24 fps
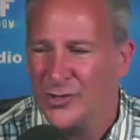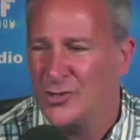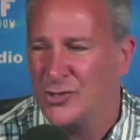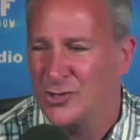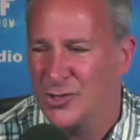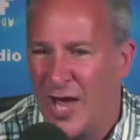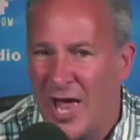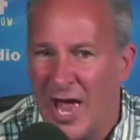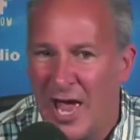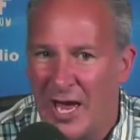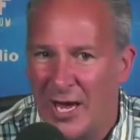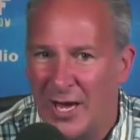
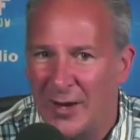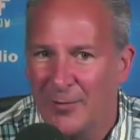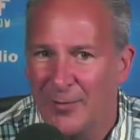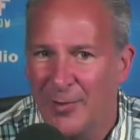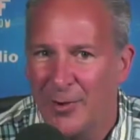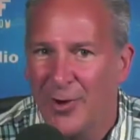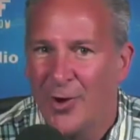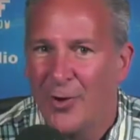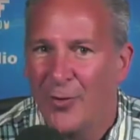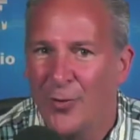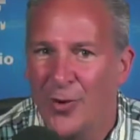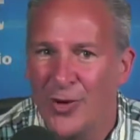What a
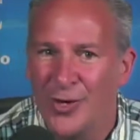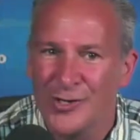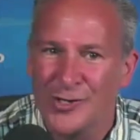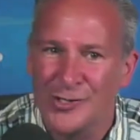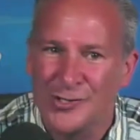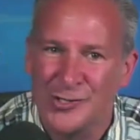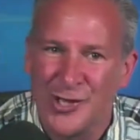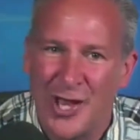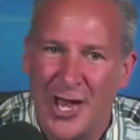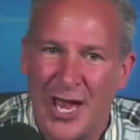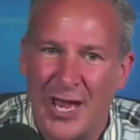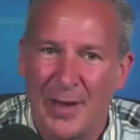shame.
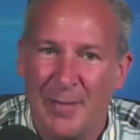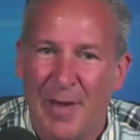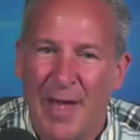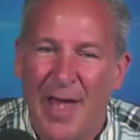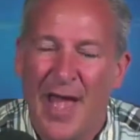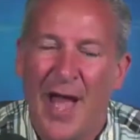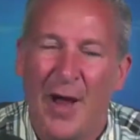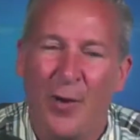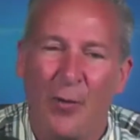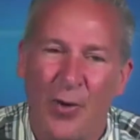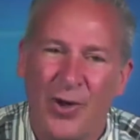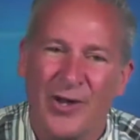What a
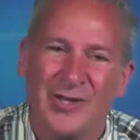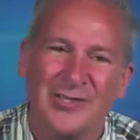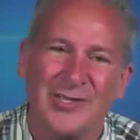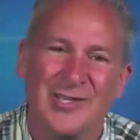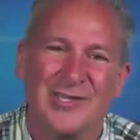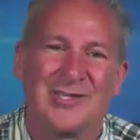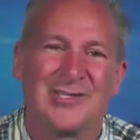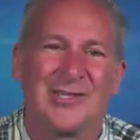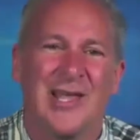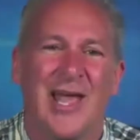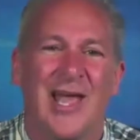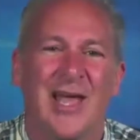shame. And
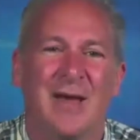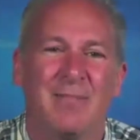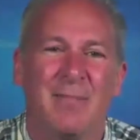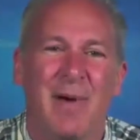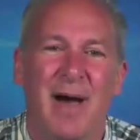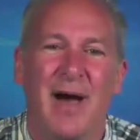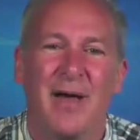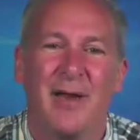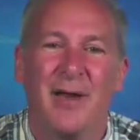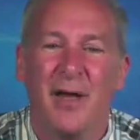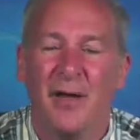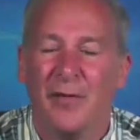what does it
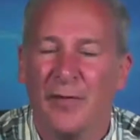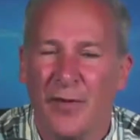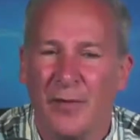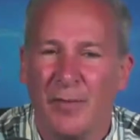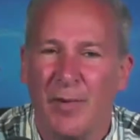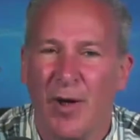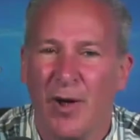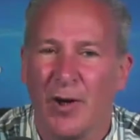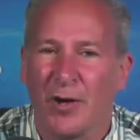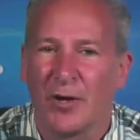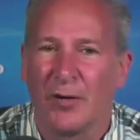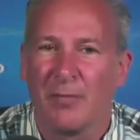say
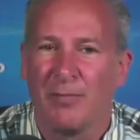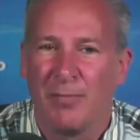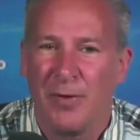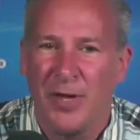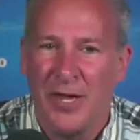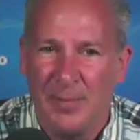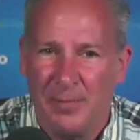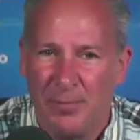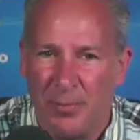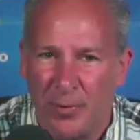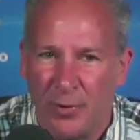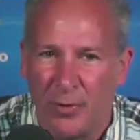about the
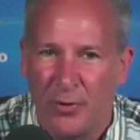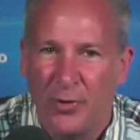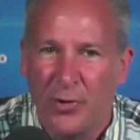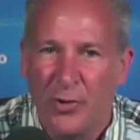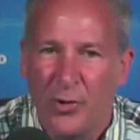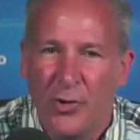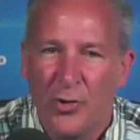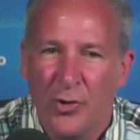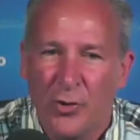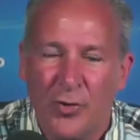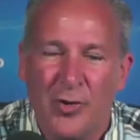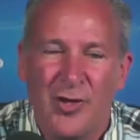American
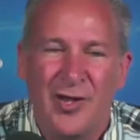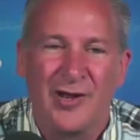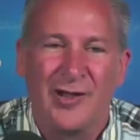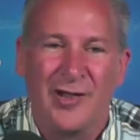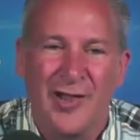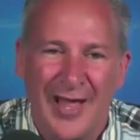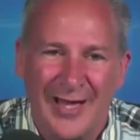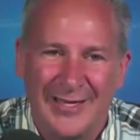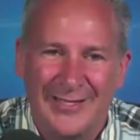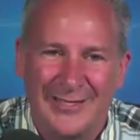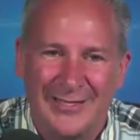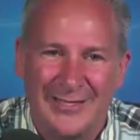people
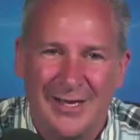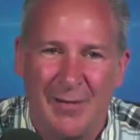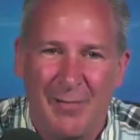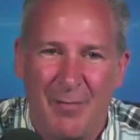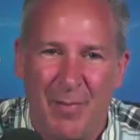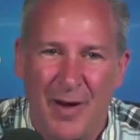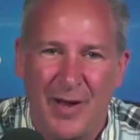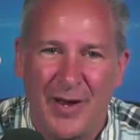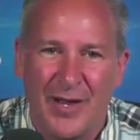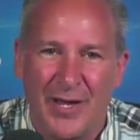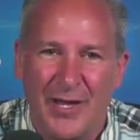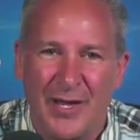who can elect
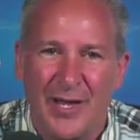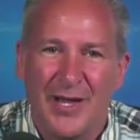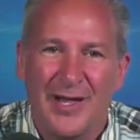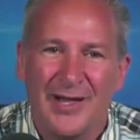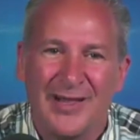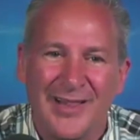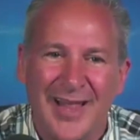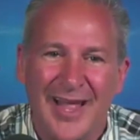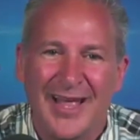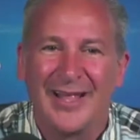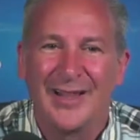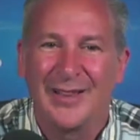
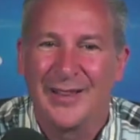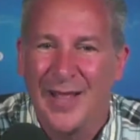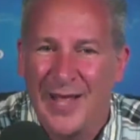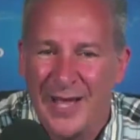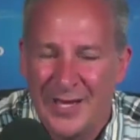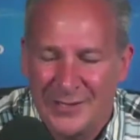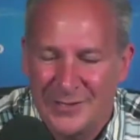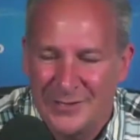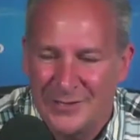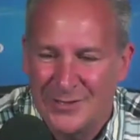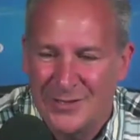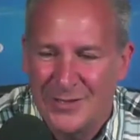somebody
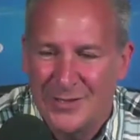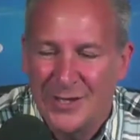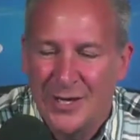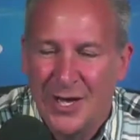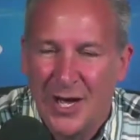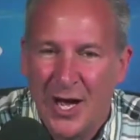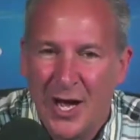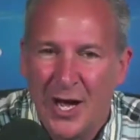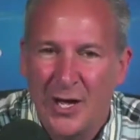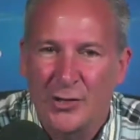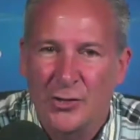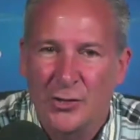like
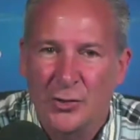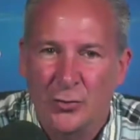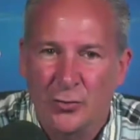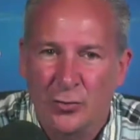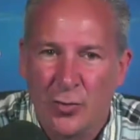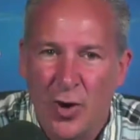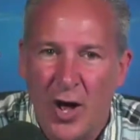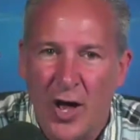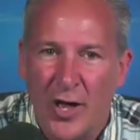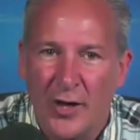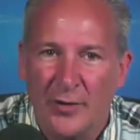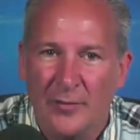this
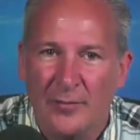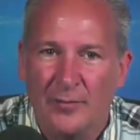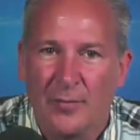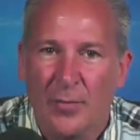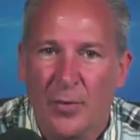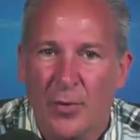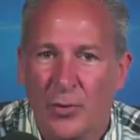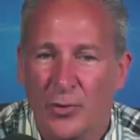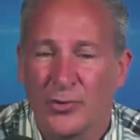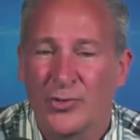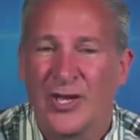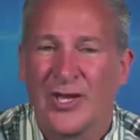uh, to
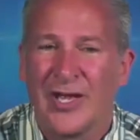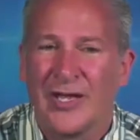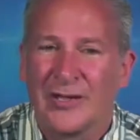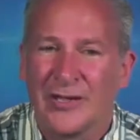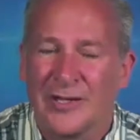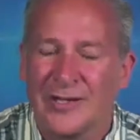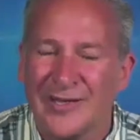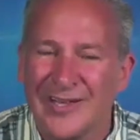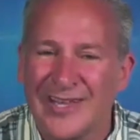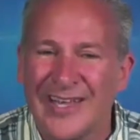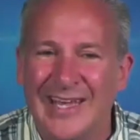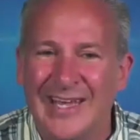run or
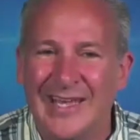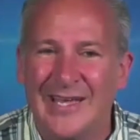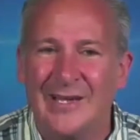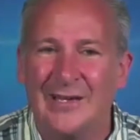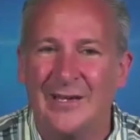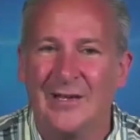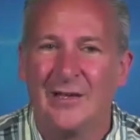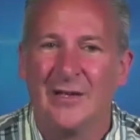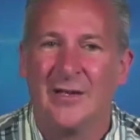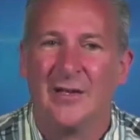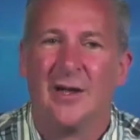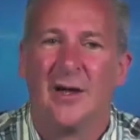to, to
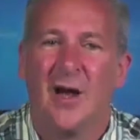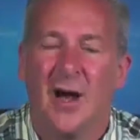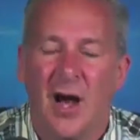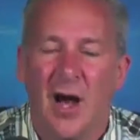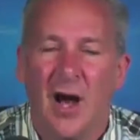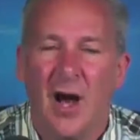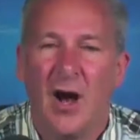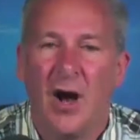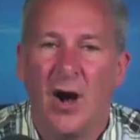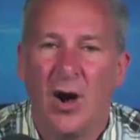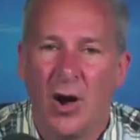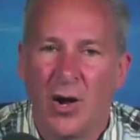lead
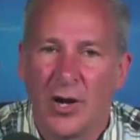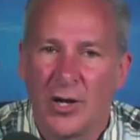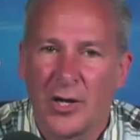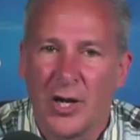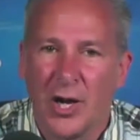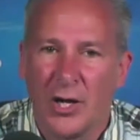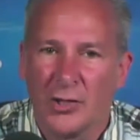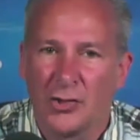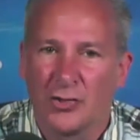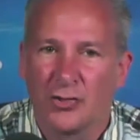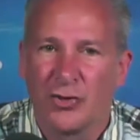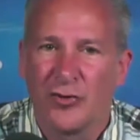uh,
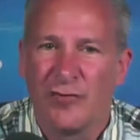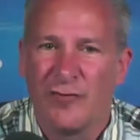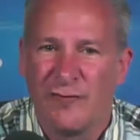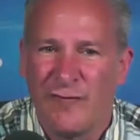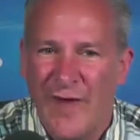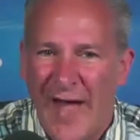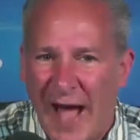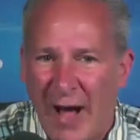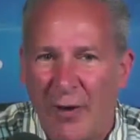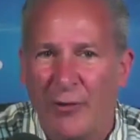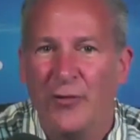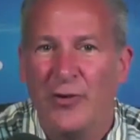our
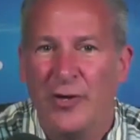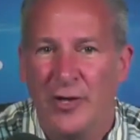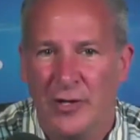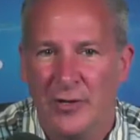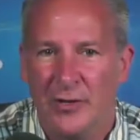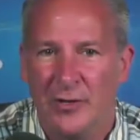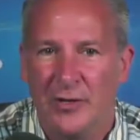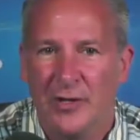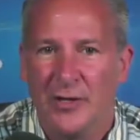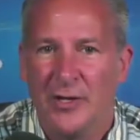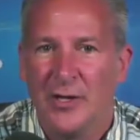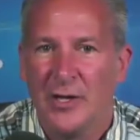country
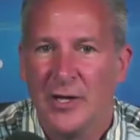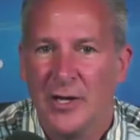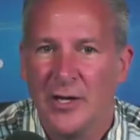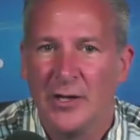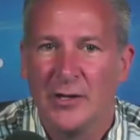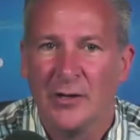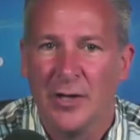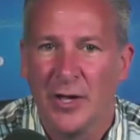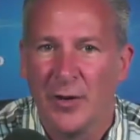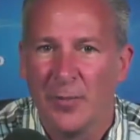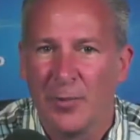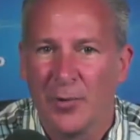founded
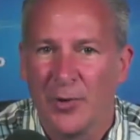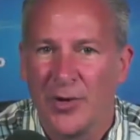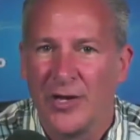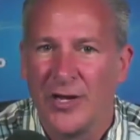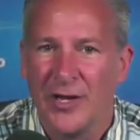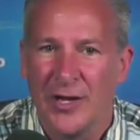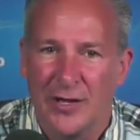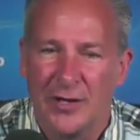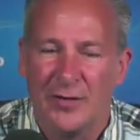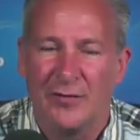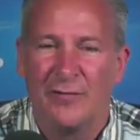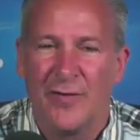in
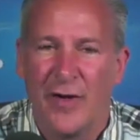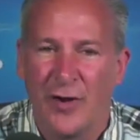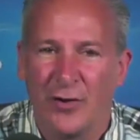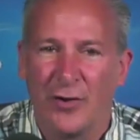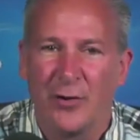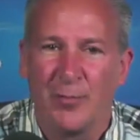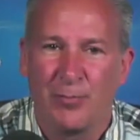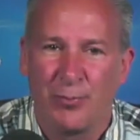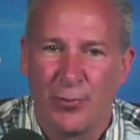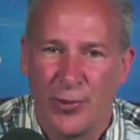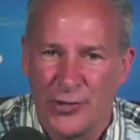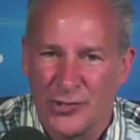liberty, in
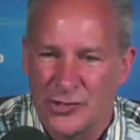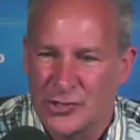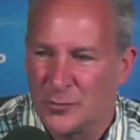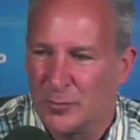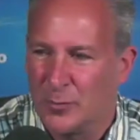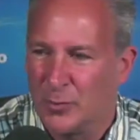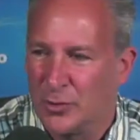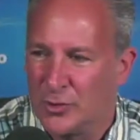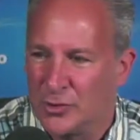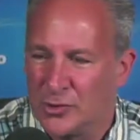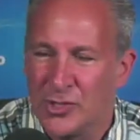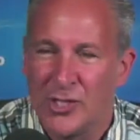the very
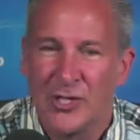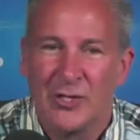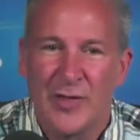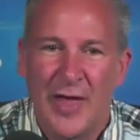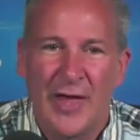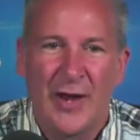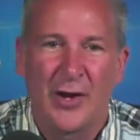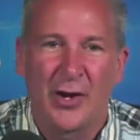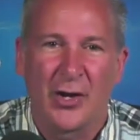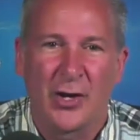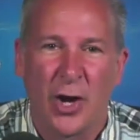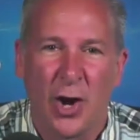
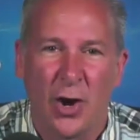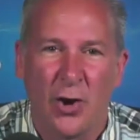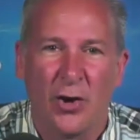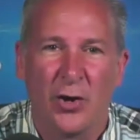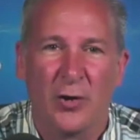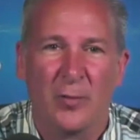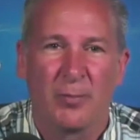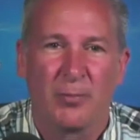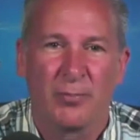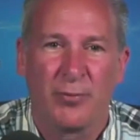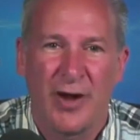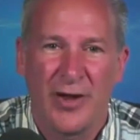principles that our
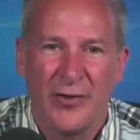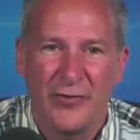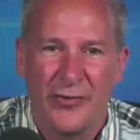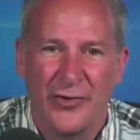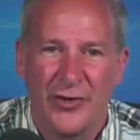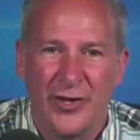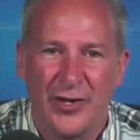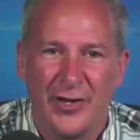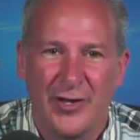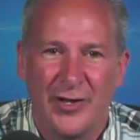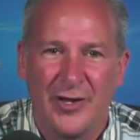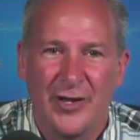current
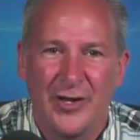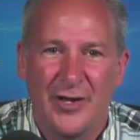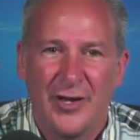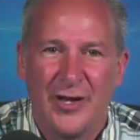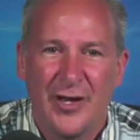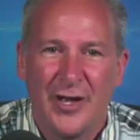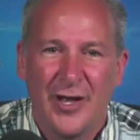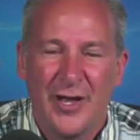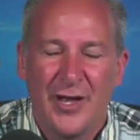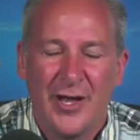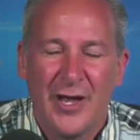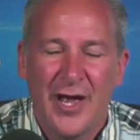
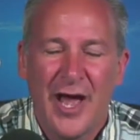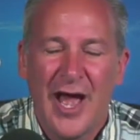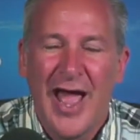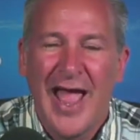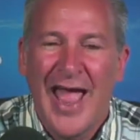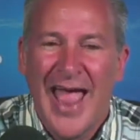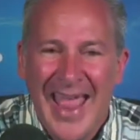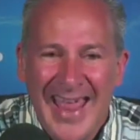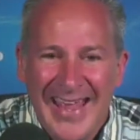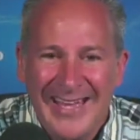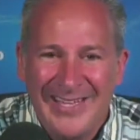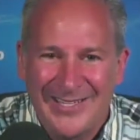president
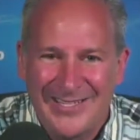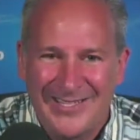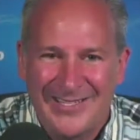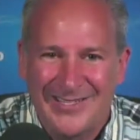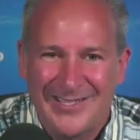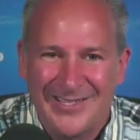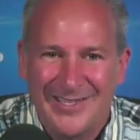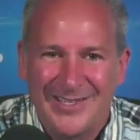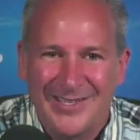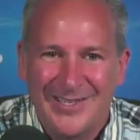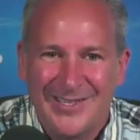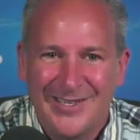
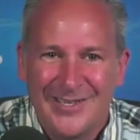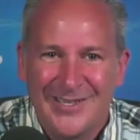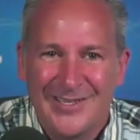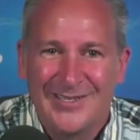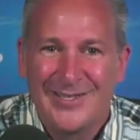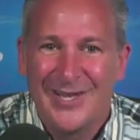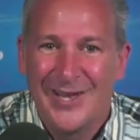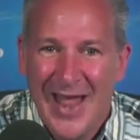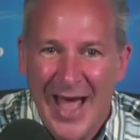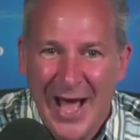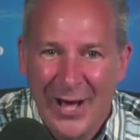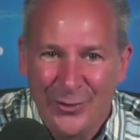hates,
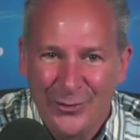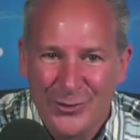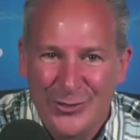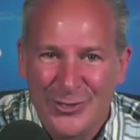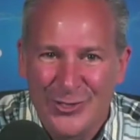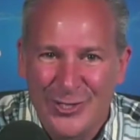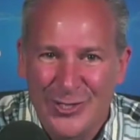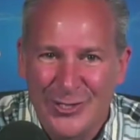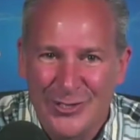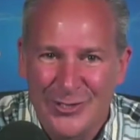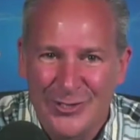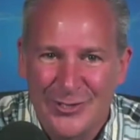
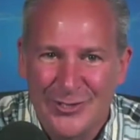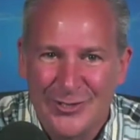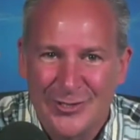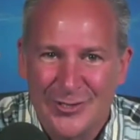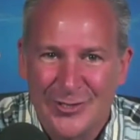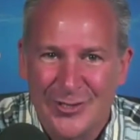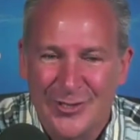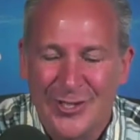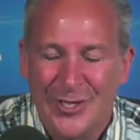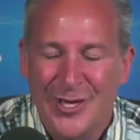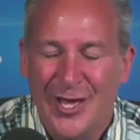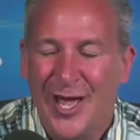
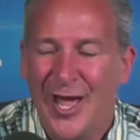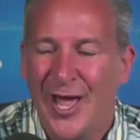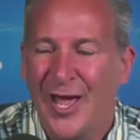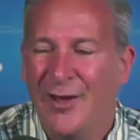denounces?